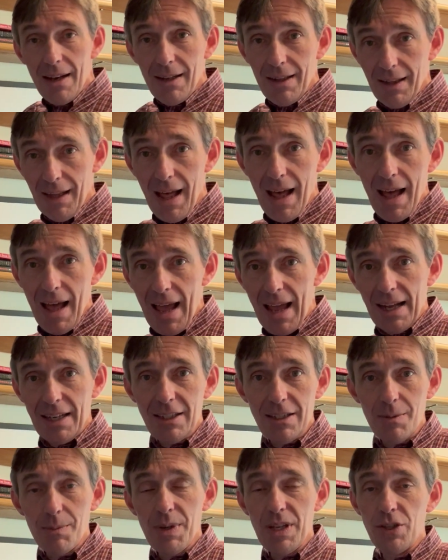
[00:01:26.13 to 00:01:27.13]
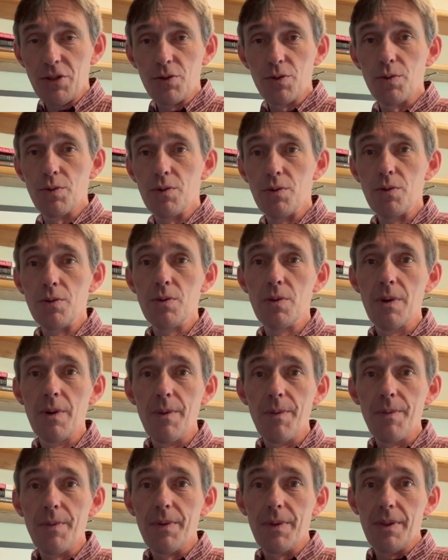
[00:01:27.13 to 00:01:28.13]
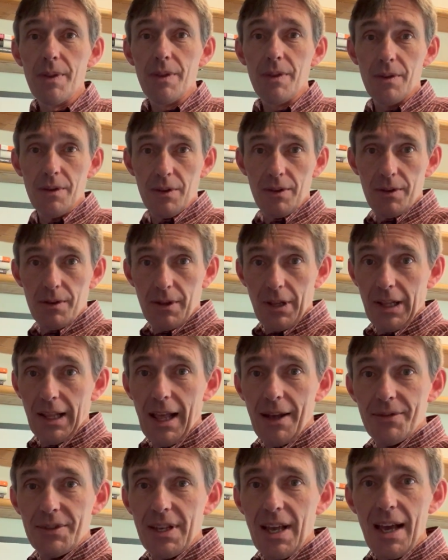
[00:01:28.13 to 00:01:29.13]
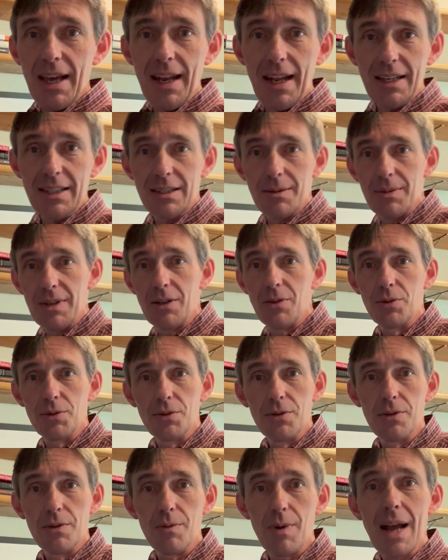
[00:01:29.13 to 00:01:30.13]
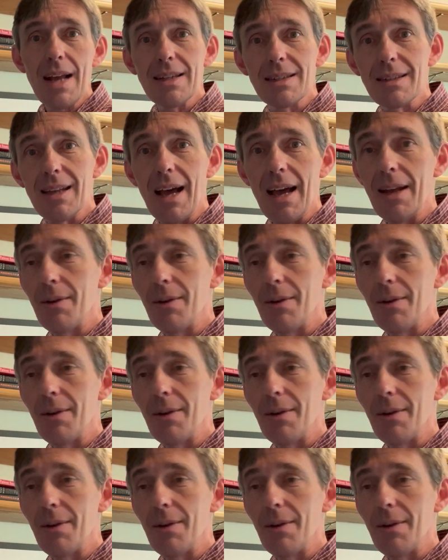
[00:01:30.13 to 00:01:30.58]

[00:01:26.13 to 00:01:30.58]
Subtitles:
line to be true, the left side has to be equal to the right side,